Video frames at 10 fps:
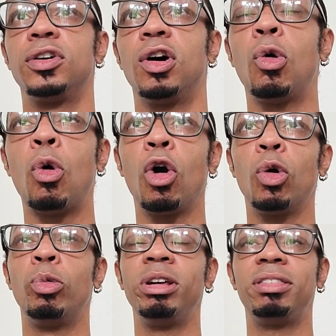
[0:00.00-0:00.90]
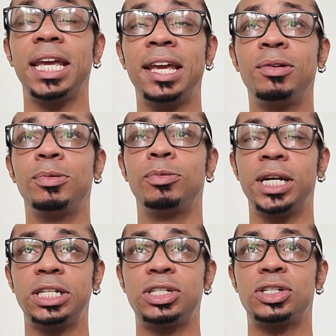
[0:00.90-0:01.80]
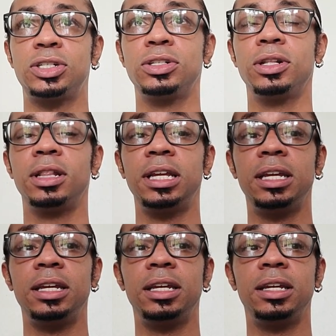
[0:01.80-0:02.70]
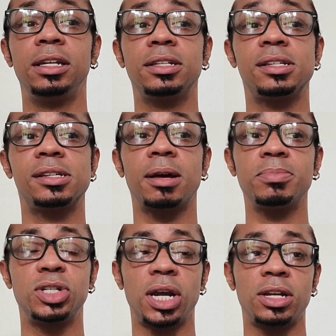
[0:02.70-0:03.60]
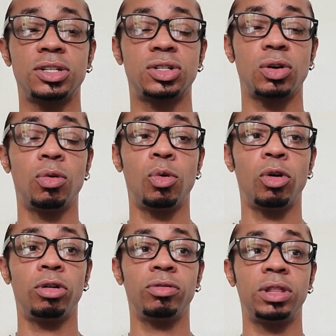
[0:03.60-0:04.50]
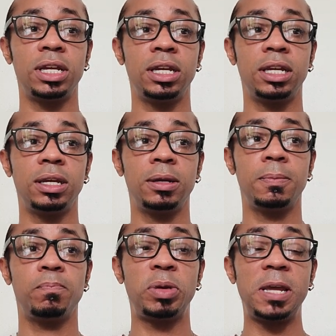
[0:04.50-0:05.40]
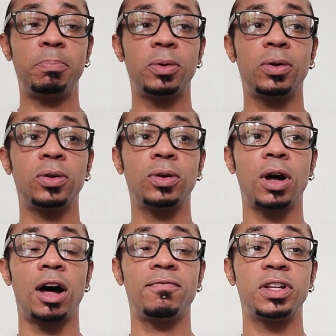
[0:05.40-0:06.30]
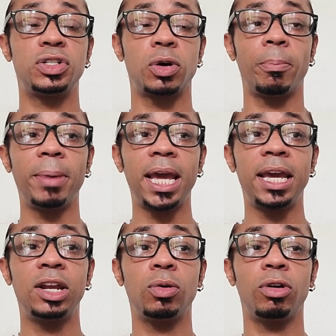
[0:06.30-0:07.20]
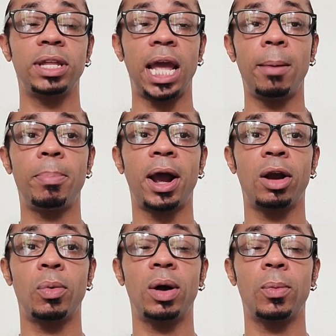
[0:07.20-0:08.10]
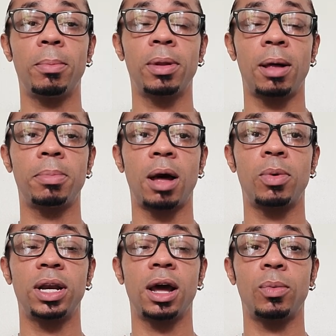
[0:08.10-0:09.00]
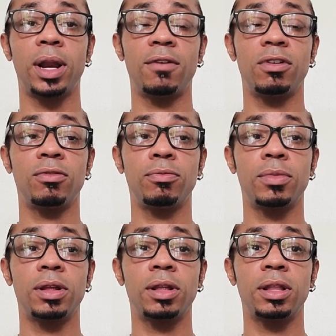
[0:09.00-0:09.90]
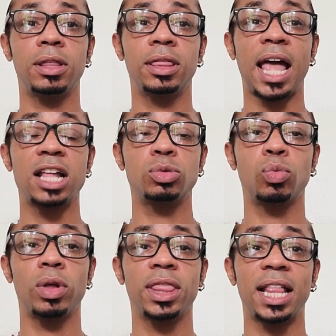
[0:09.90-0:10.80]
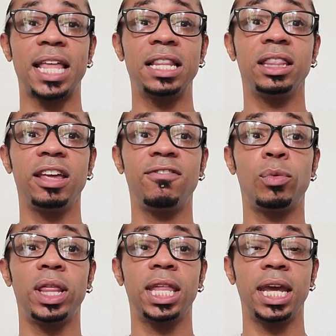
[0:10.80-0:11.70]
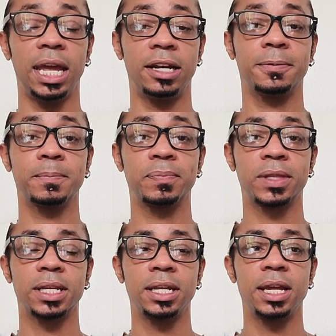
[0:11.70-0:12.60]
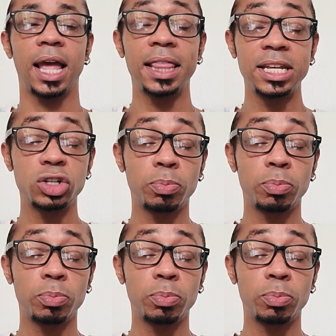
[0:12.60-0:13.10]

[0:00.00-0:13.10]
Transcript: or within which the subjects or the people of the domain or the empire, what blah blah whatnot, whatever that that they live within. And these are